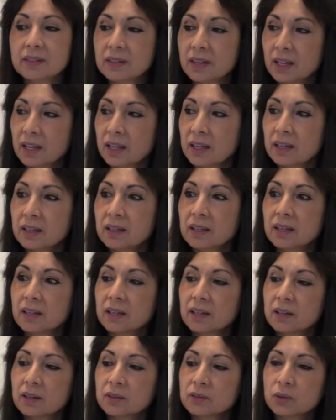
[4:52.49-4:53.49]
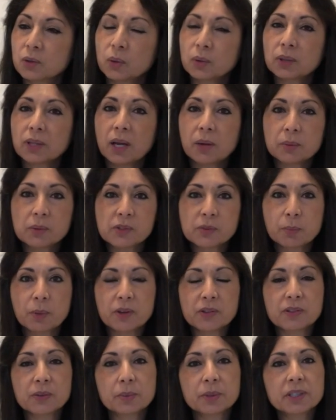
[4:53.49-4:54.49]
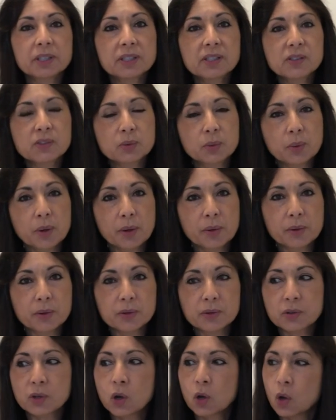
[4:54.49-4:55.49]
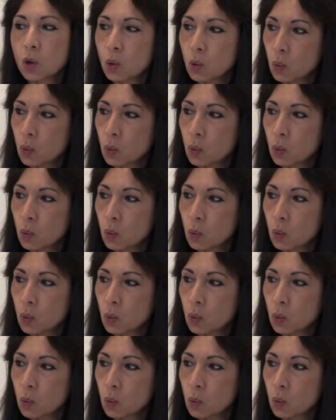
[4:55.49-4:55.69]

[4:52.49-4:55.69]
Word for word: They dole out responsibilities to others